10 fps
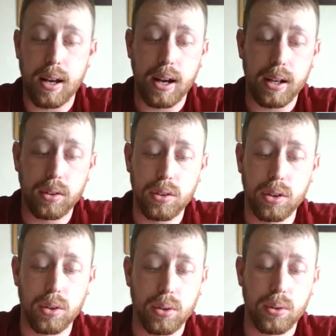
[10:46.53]
I don't
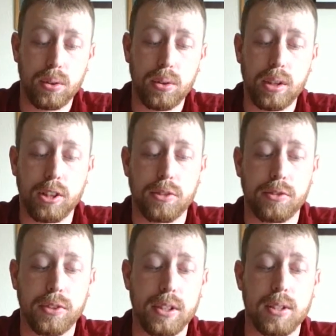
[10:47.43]
know
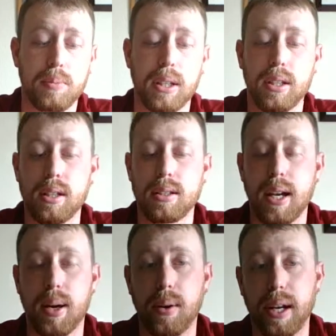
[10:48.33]
if it's because
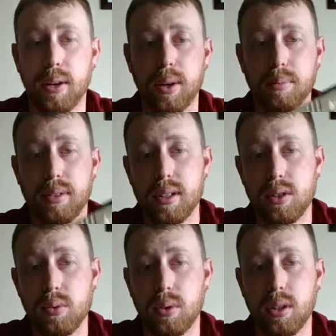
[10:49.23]
how I grip
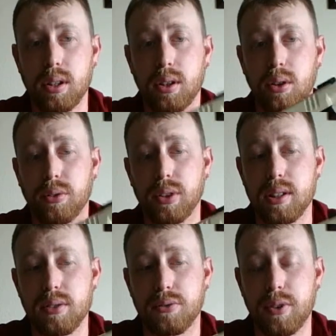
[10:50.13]
this one or if it
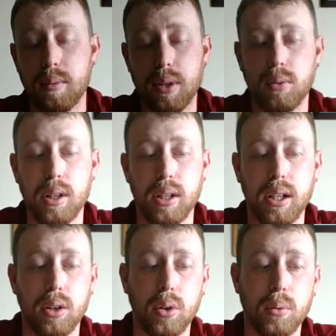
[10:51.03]
doesn't fit me
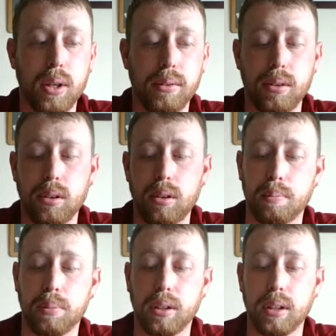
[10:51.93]
right or
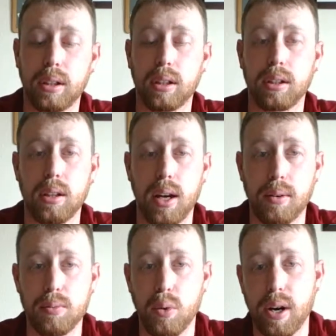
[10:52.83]
whatever, but I
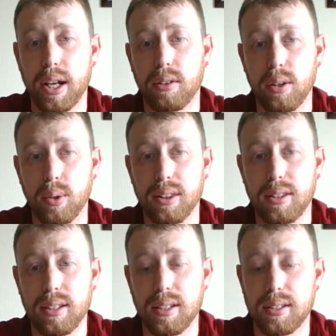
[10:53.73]
was more accurate with
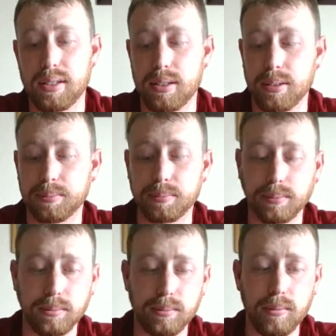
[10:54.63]
this
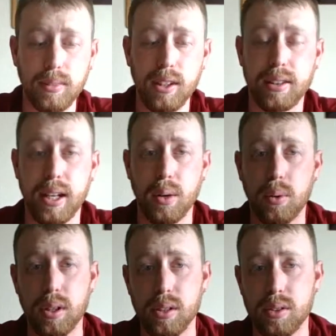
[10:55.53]
than I
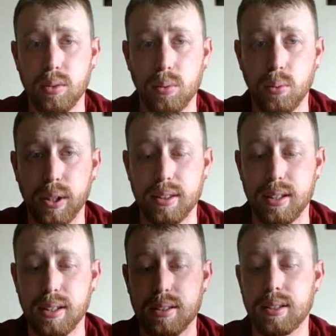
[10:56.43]
was with
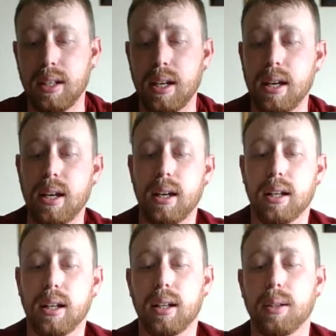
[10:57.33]
this.
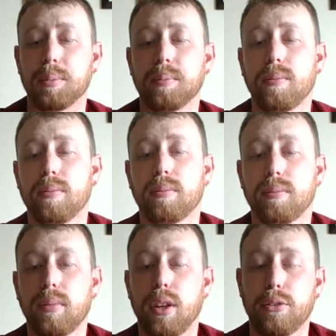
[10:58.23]

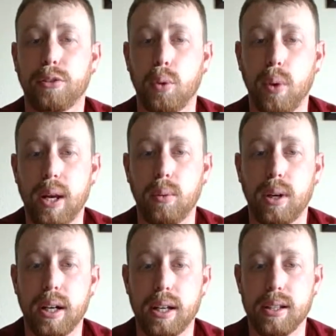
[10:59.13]
For weight
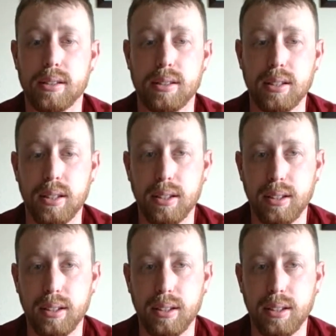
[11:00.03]
wise,